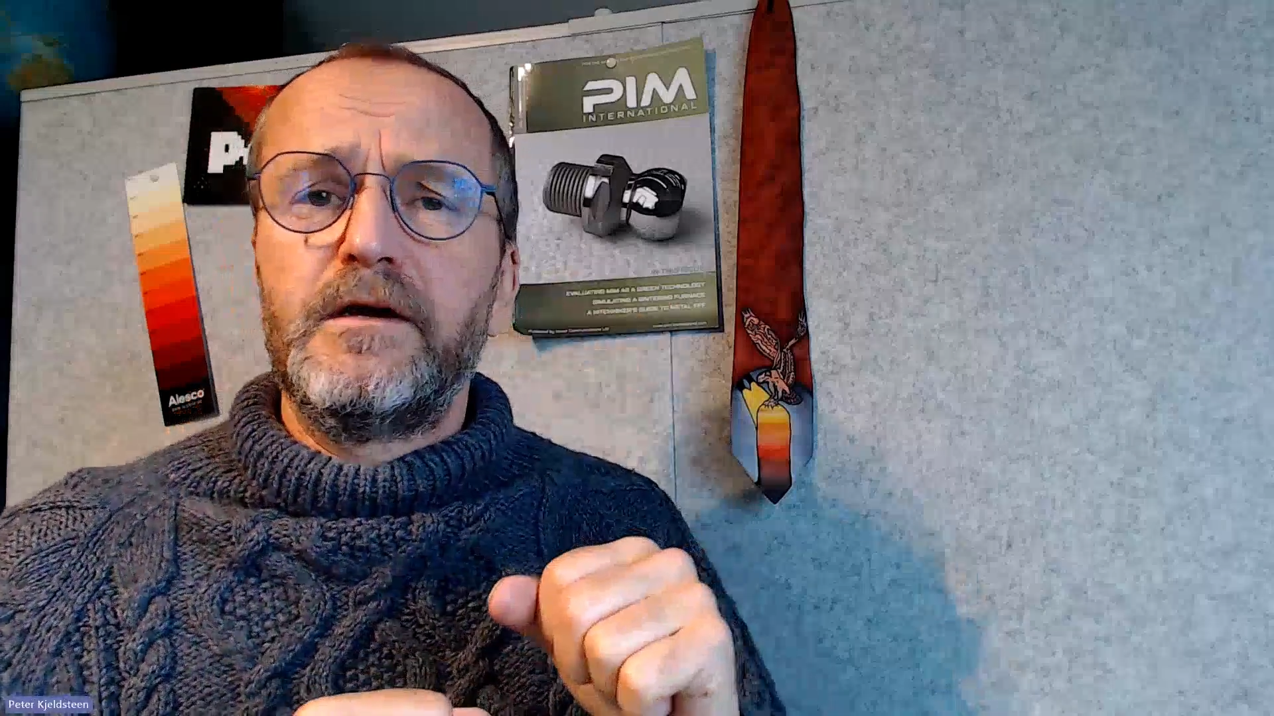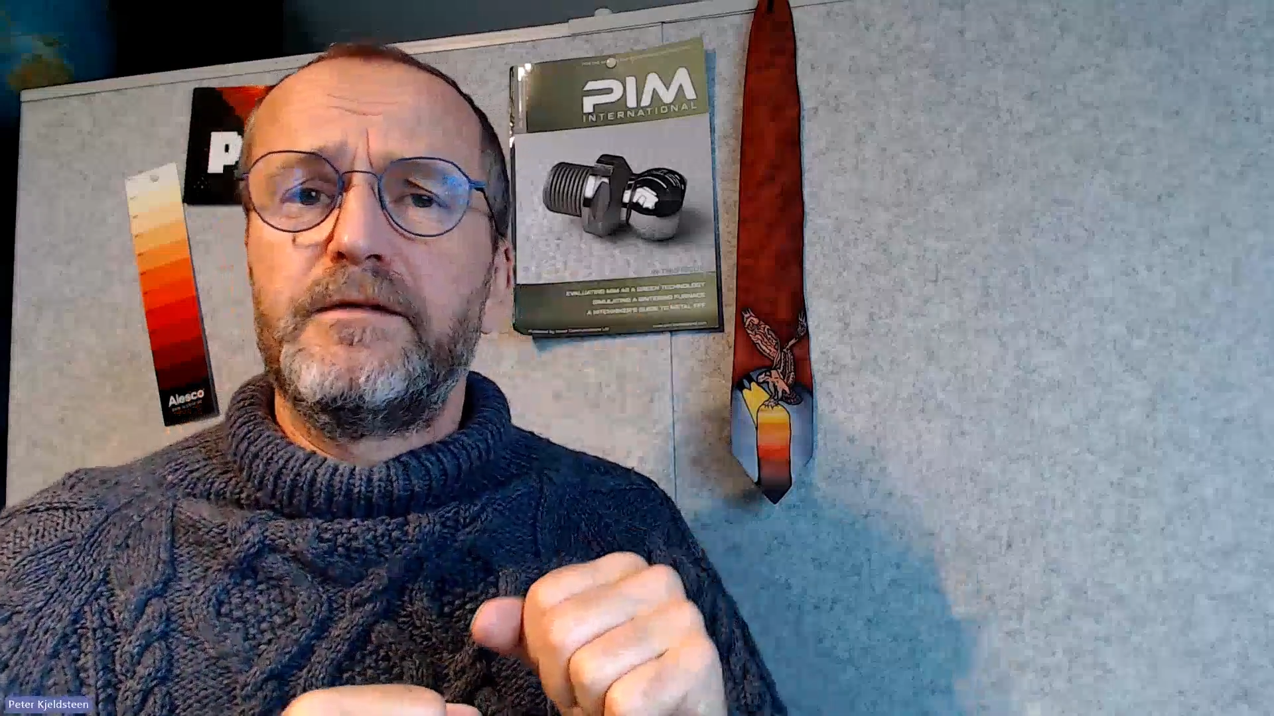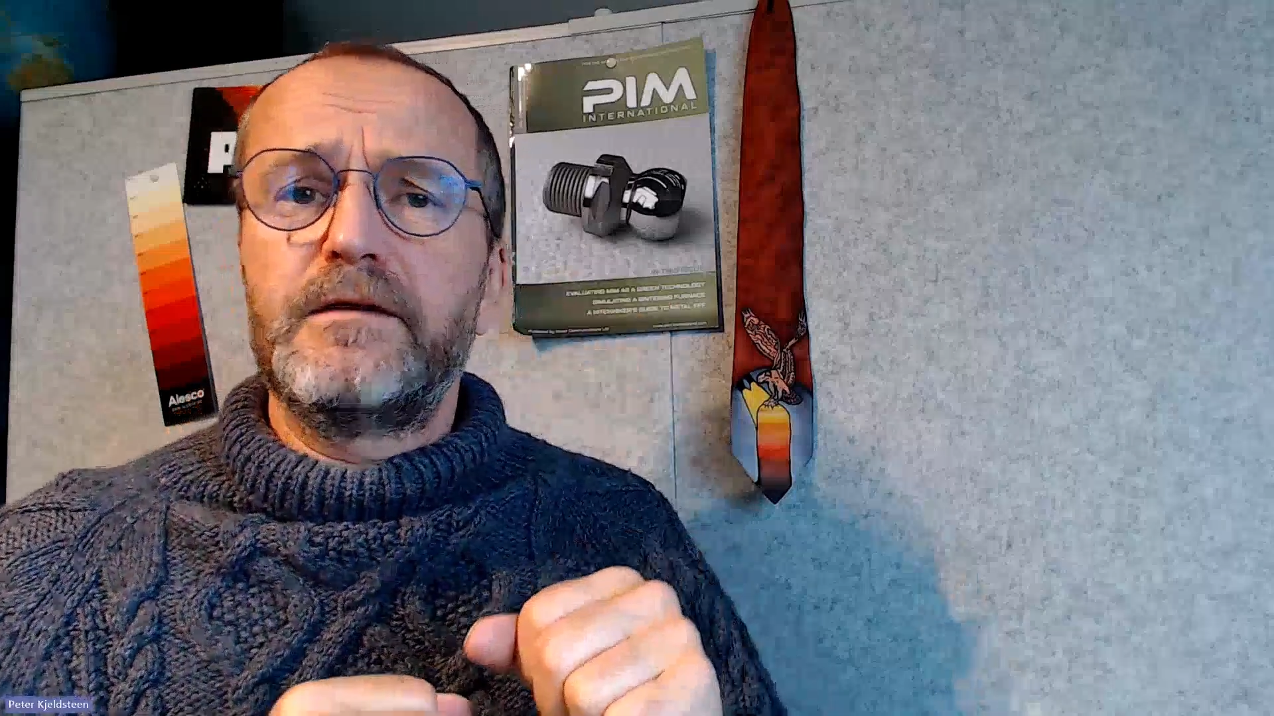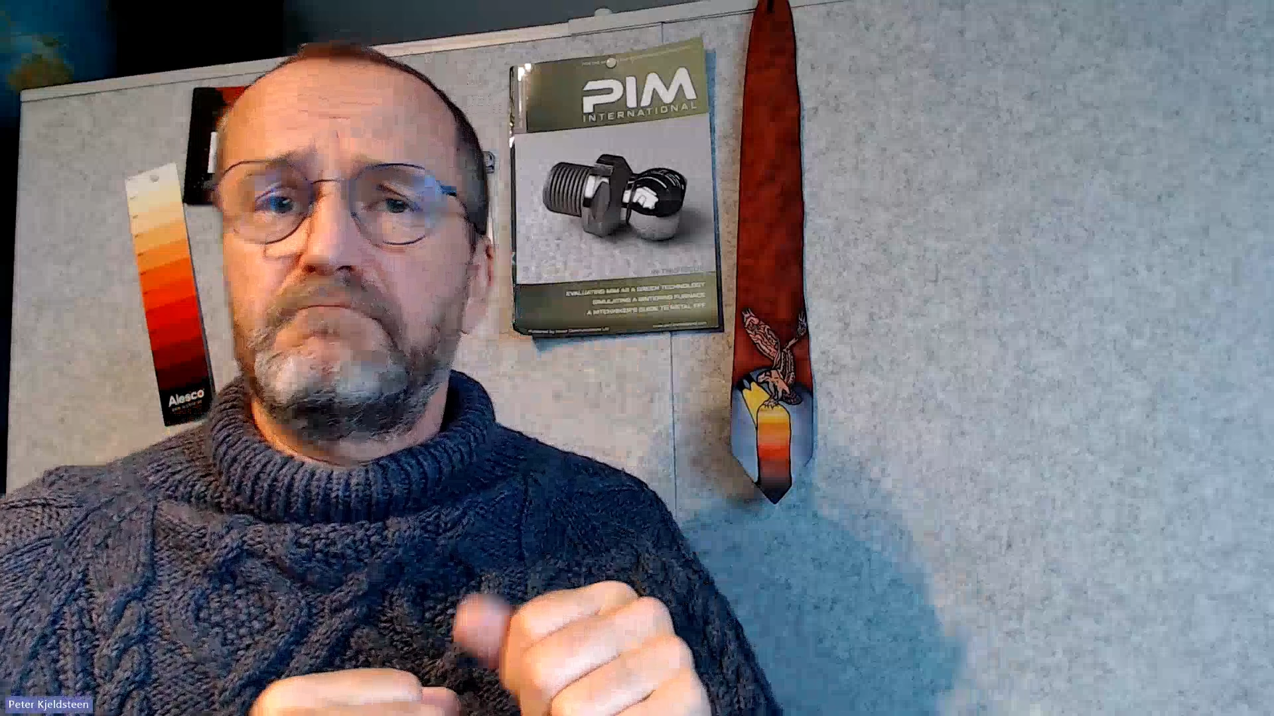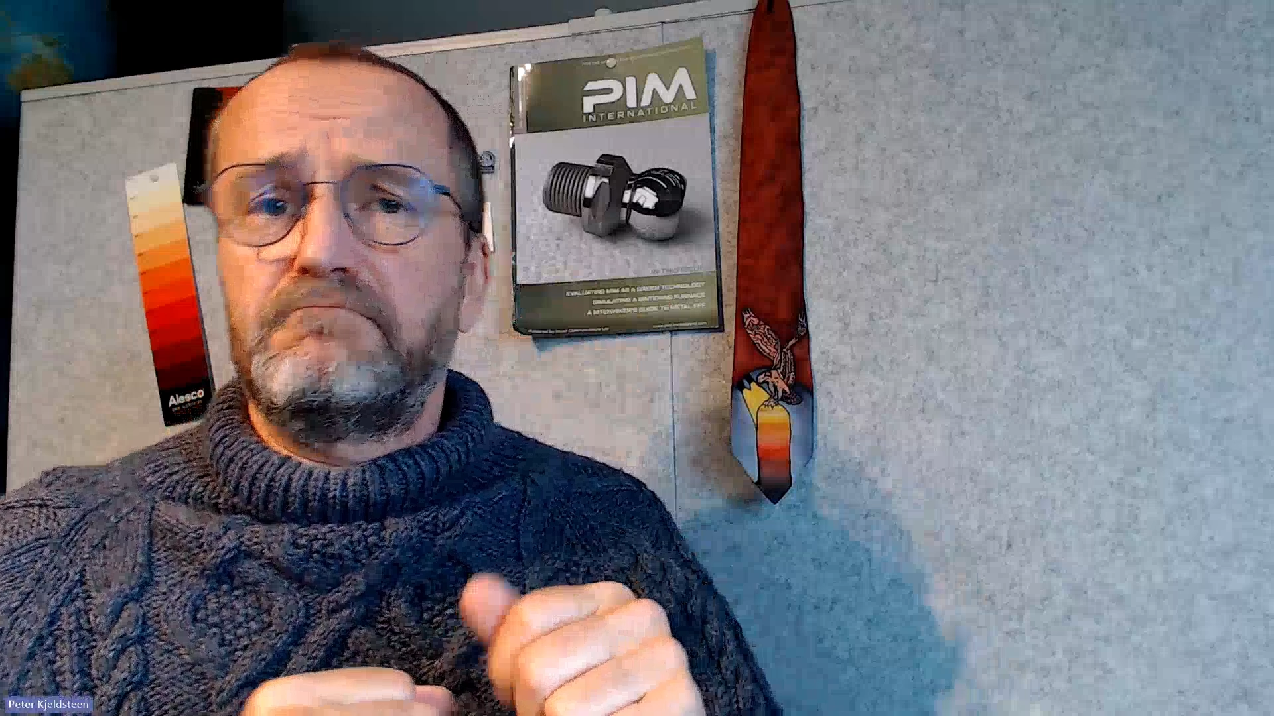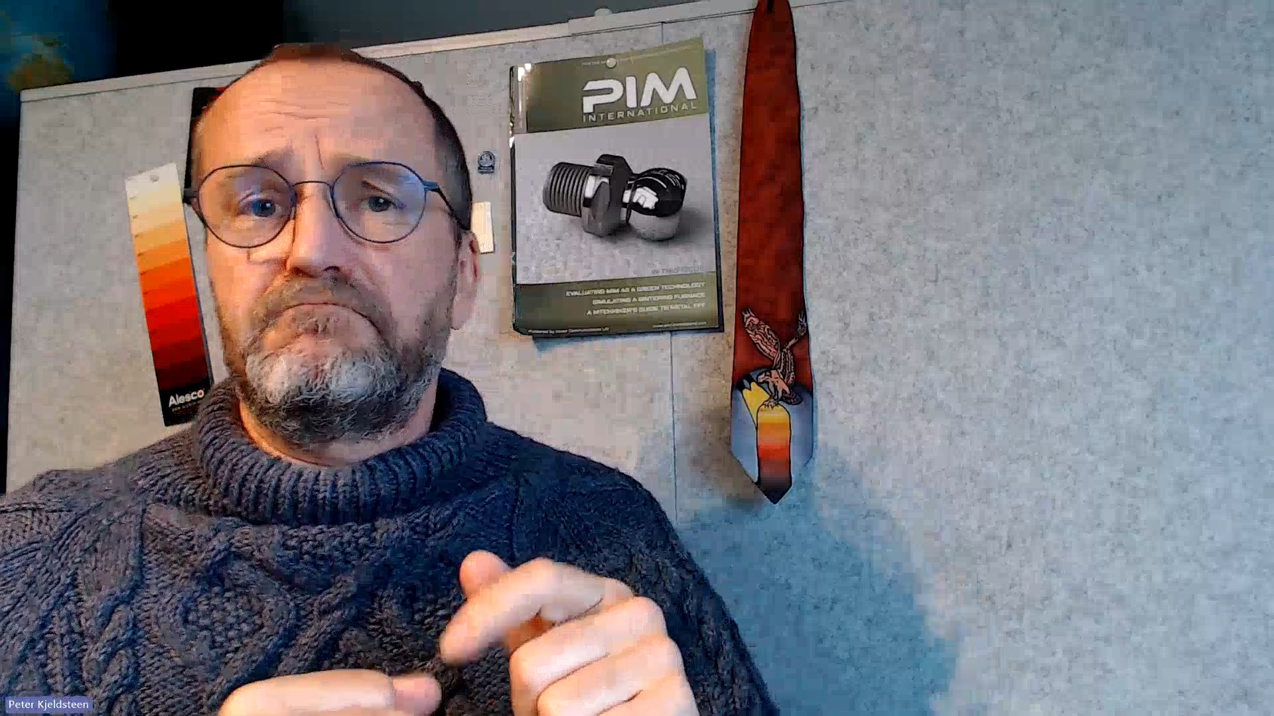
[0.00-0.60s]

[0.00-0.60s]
Then